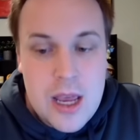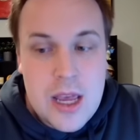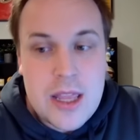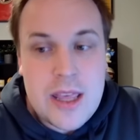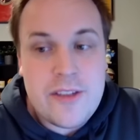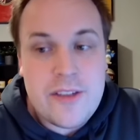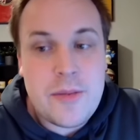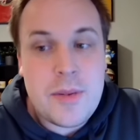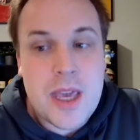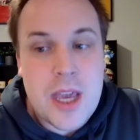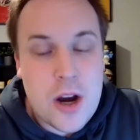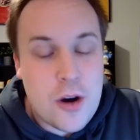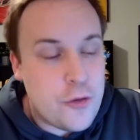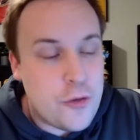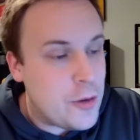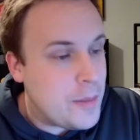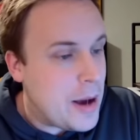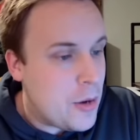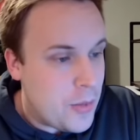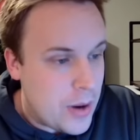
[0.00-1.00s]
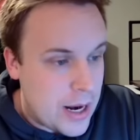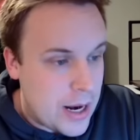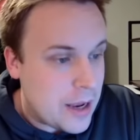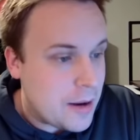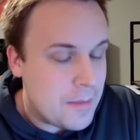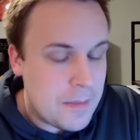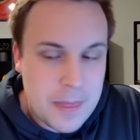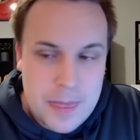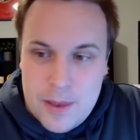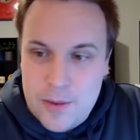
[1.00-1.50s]
They have to be careful about winning
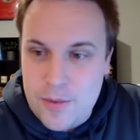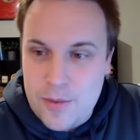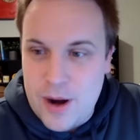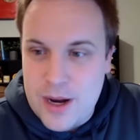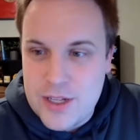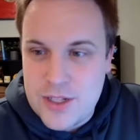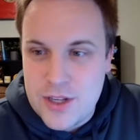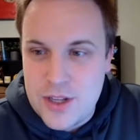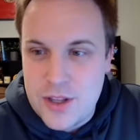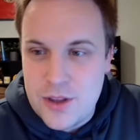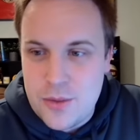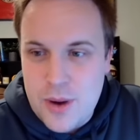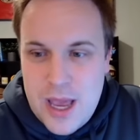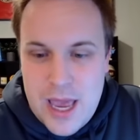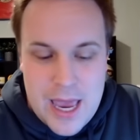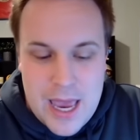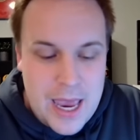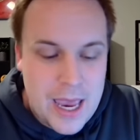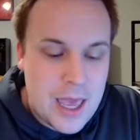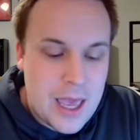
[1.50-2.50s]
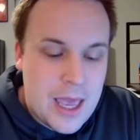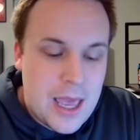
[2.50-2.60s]
the rest of the way.